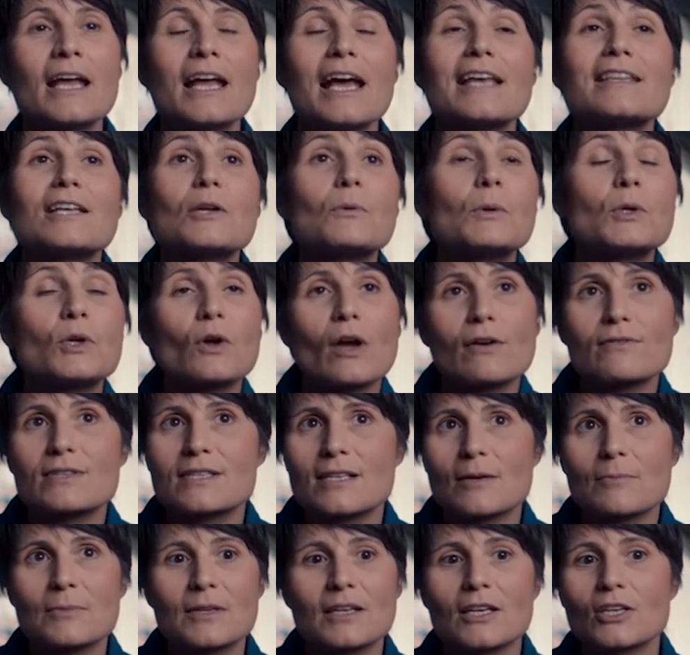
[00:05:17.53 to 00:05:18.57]
And then when you have
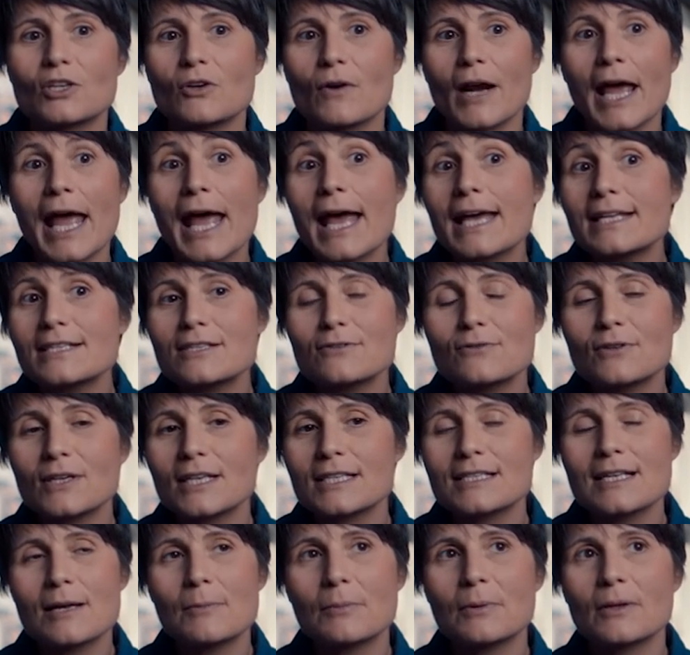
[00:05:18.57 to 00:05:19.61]
something in your hands, for
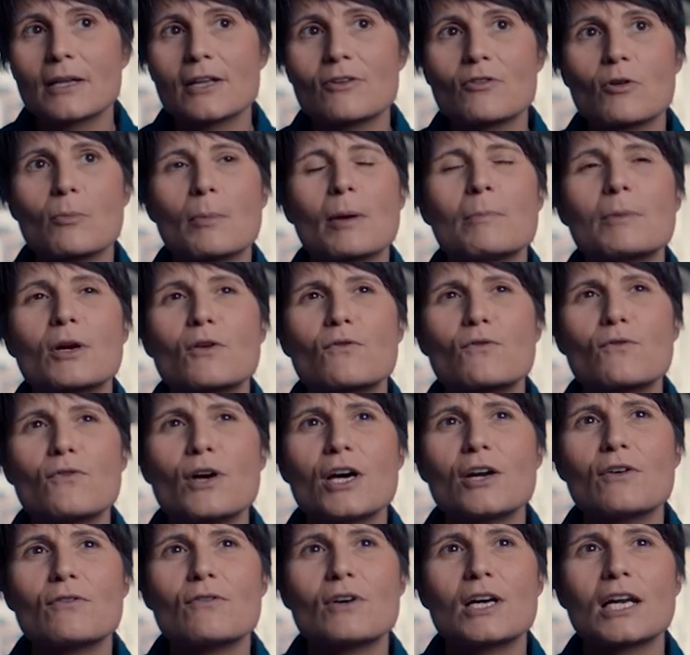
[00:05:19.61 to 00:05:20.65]
example, I remember a
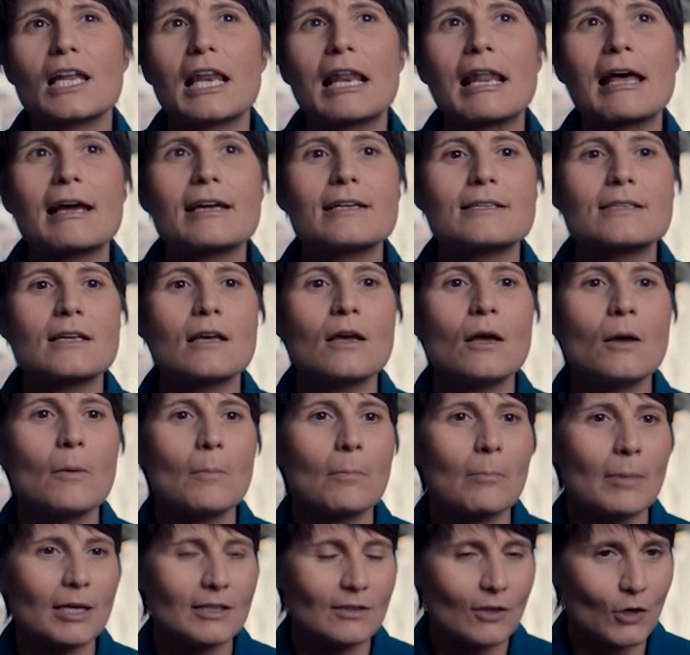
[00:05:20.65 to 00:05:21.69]
very, very light
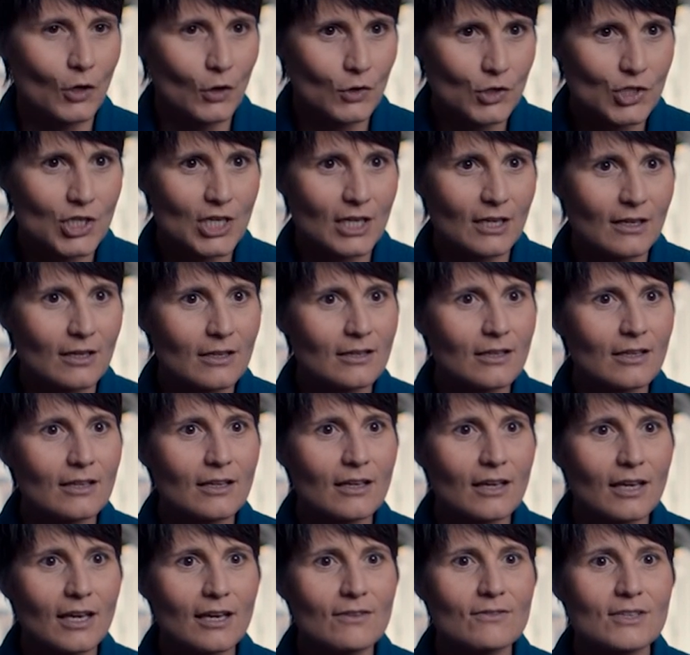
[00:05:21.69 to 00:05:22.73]
matryoshka that
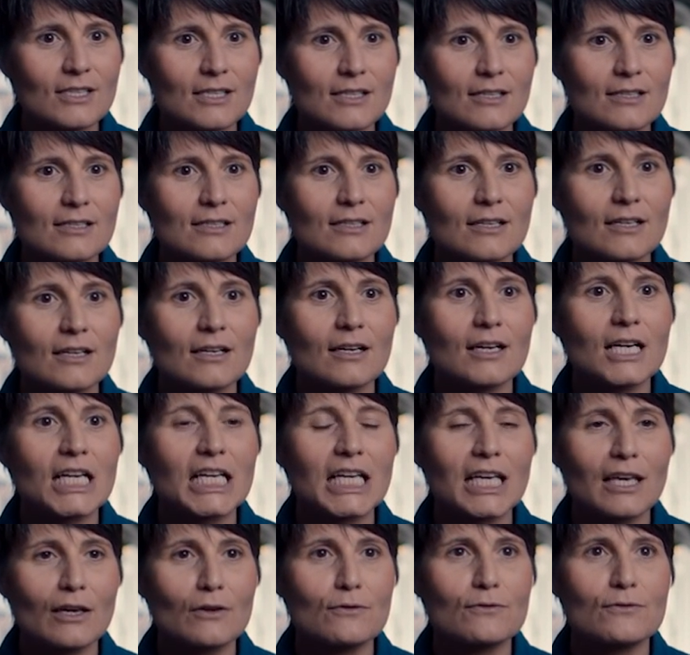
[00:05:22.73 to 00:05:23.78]
they gave us as a
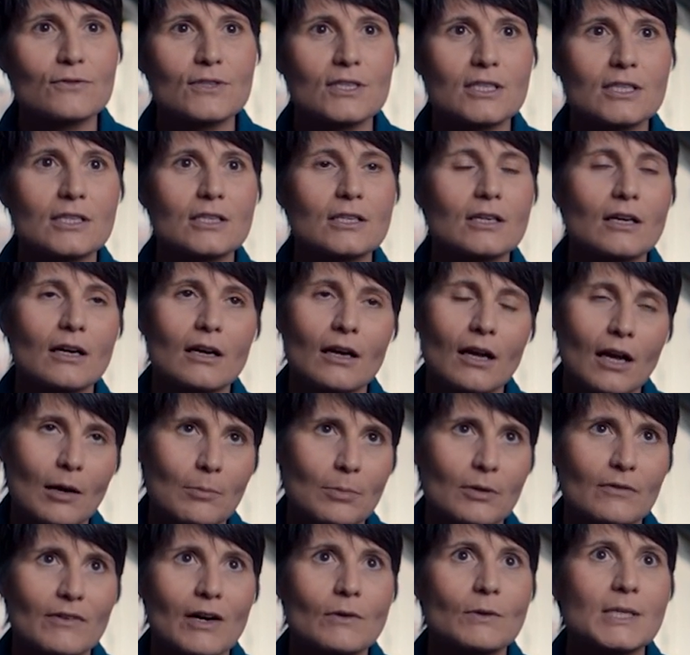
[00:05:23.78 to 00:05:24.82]
gift uh, a
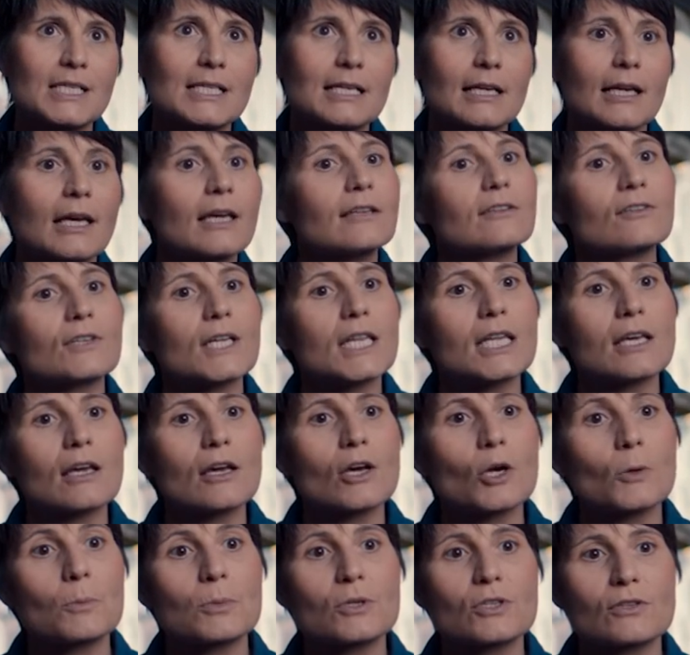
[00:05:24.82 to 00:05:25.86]
couple of hours later at the
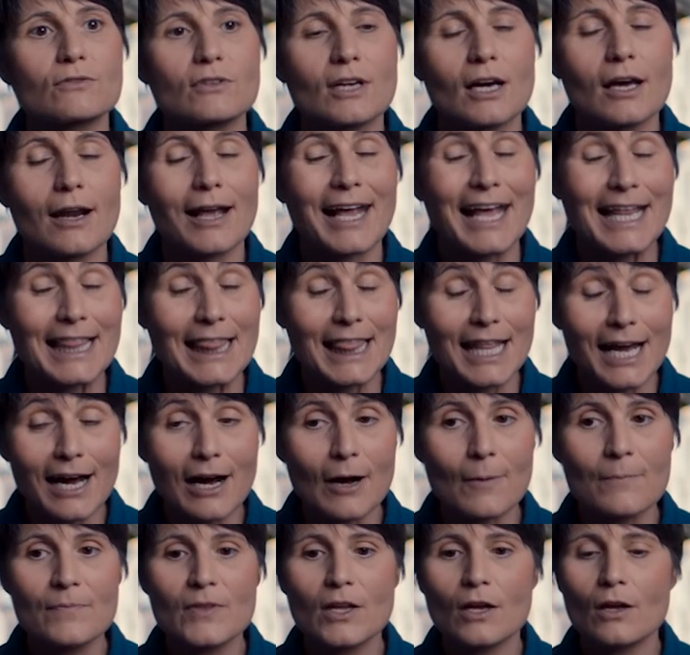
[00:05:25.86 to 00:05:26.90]
airport of
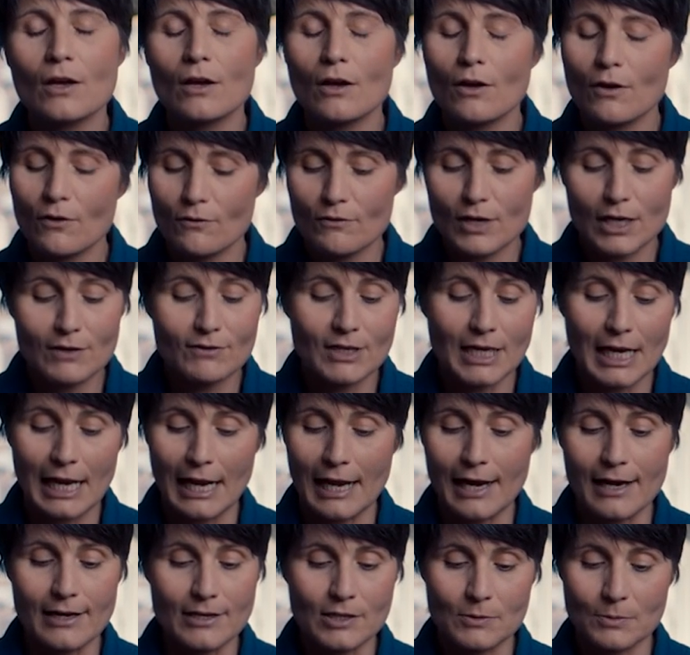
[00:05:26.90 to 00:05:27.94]
Karaganda. Very, very
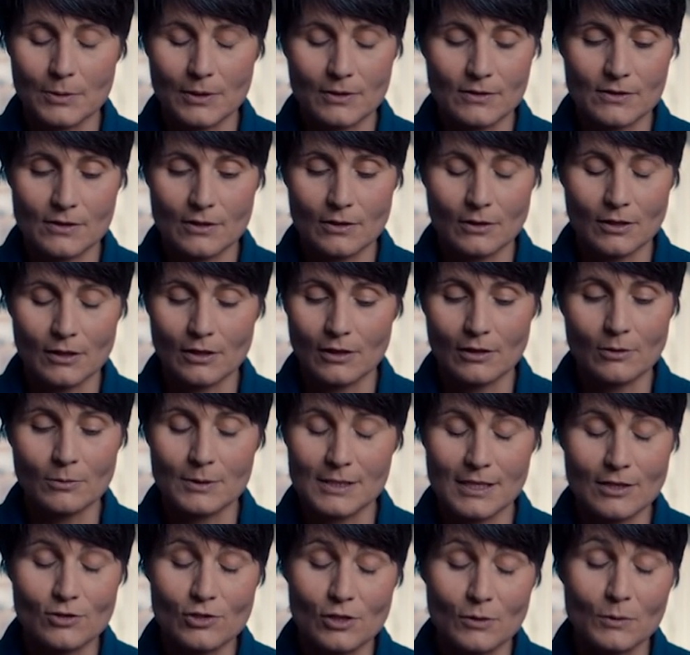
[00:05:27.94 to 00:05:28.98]
light, because it, it
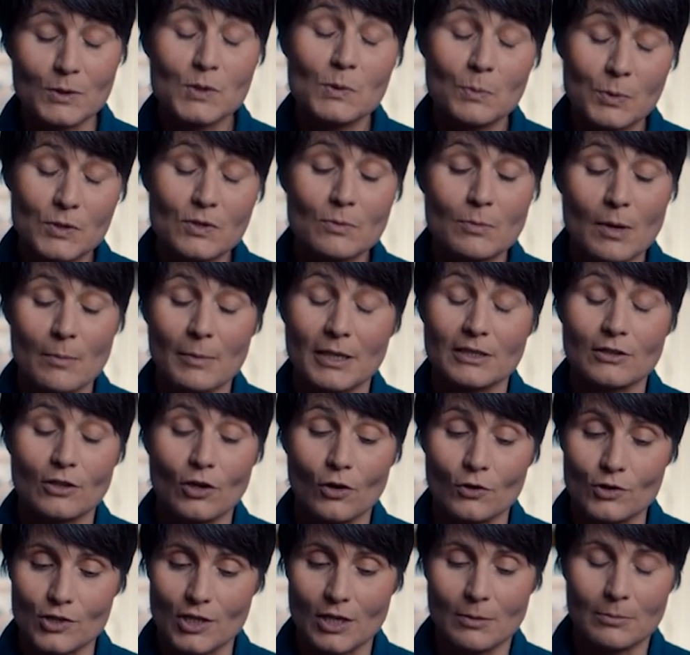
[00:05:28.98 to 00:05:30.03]
was actually, it was supposed to be a
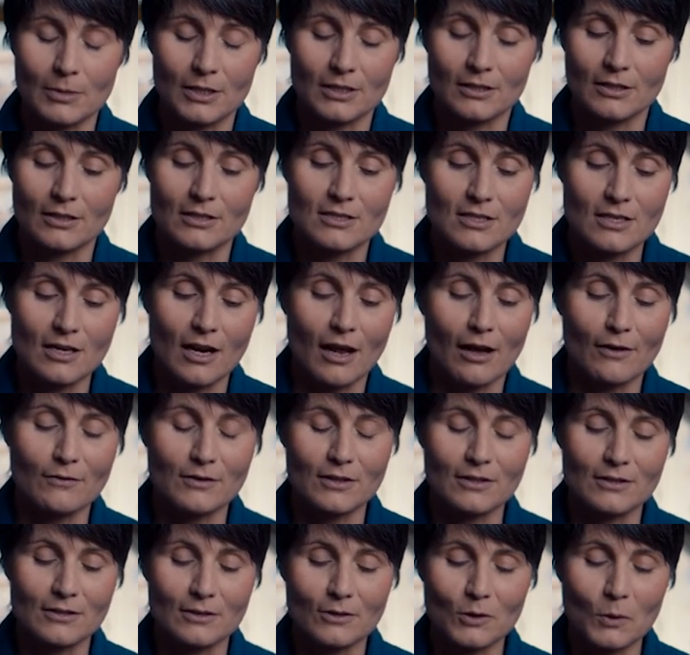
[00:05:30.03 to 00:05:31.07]
matryoshka, but it didn't have
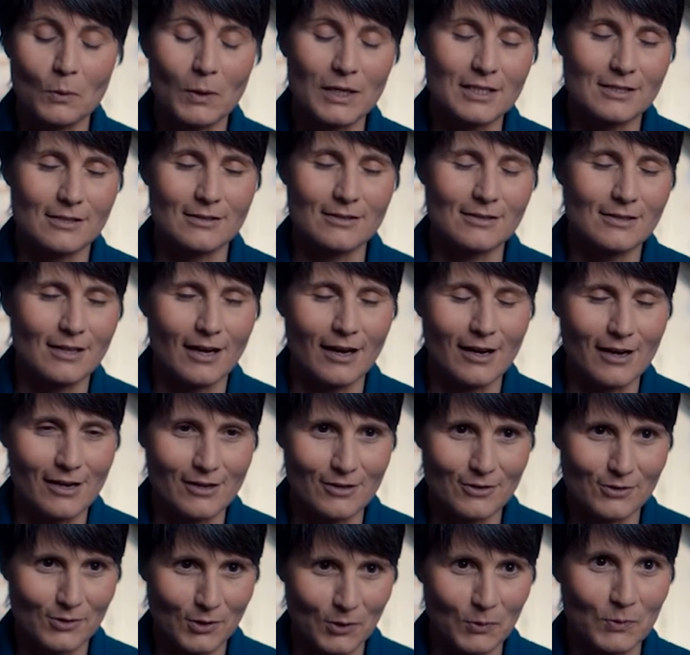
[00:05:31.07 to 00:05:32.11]
the, the ones
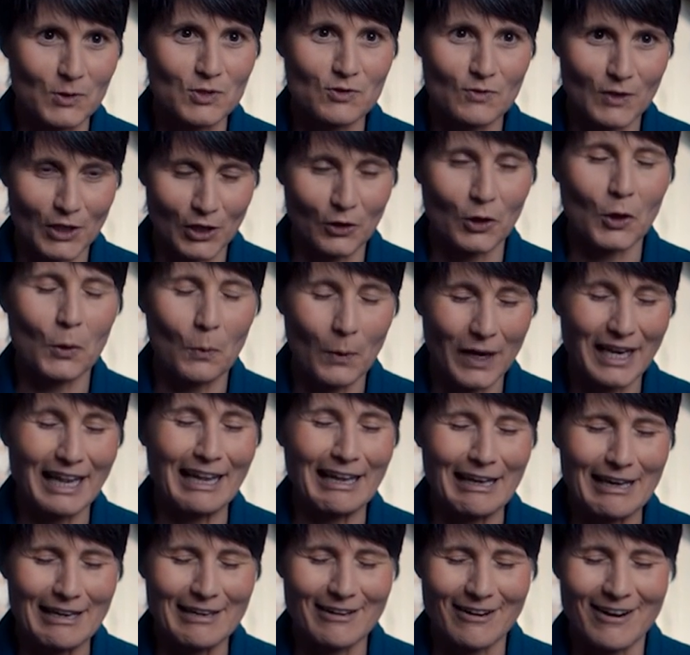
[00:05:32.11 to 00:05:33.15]
inside, so it was really only one
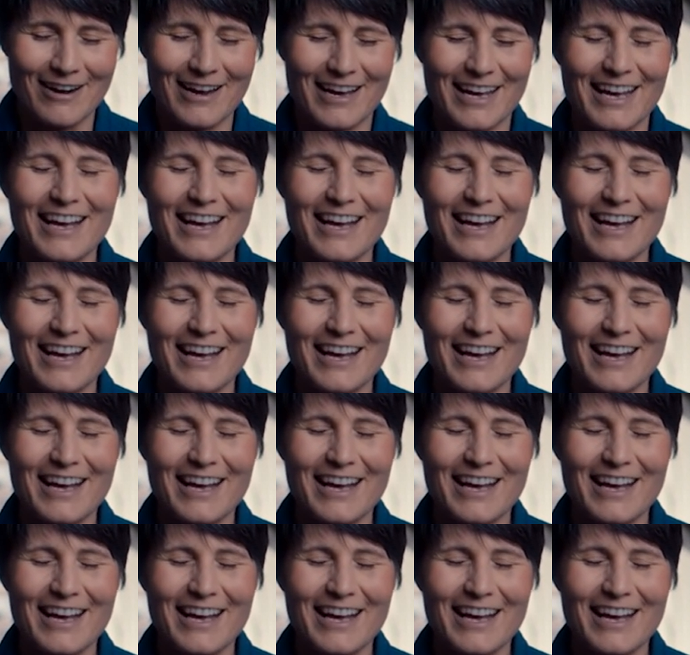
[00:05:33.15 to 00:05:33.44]
layer.